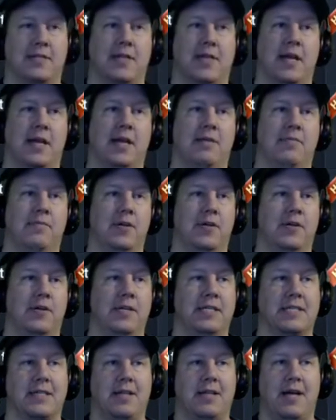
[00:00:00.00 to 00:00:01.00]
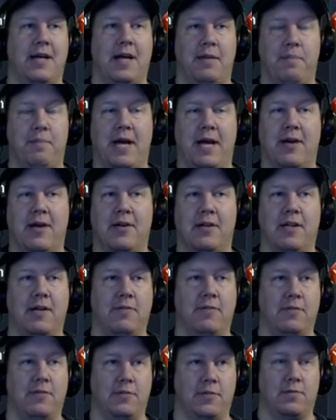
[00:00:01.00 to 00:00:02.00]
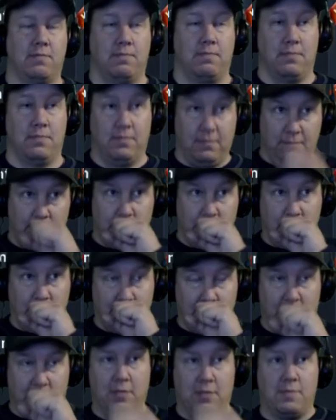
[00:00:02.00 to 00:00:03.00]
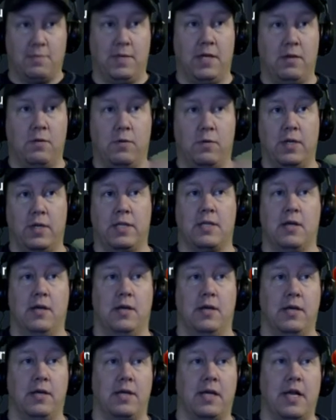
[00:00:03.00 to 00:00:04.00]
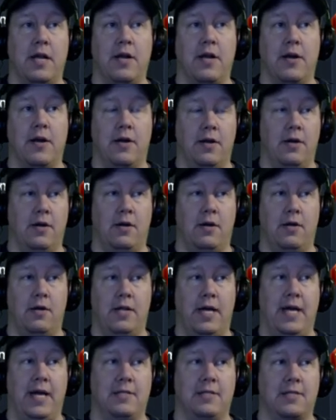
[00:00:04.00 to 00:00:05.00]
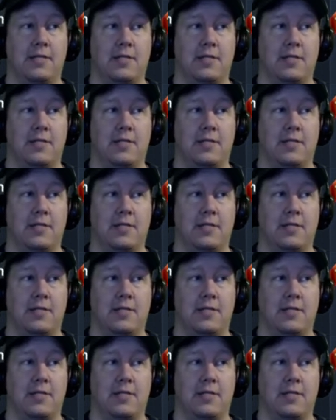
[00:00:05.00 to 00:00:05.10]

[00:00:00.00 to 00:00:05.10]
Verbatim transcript: game. There is a lot of power levels, excuse me, with the gear and all that.